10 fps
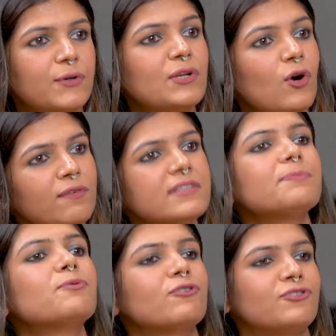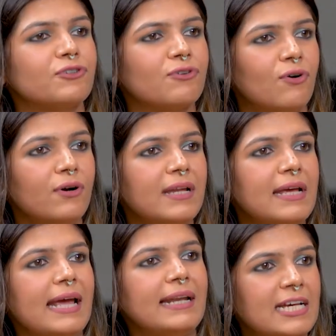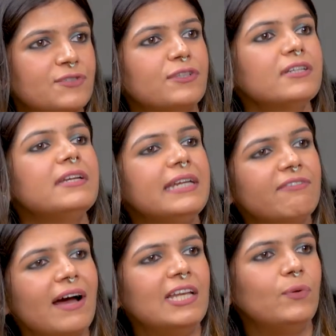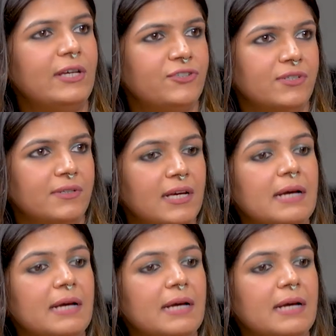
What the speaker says: you can always approach the court and ask for the revaluation,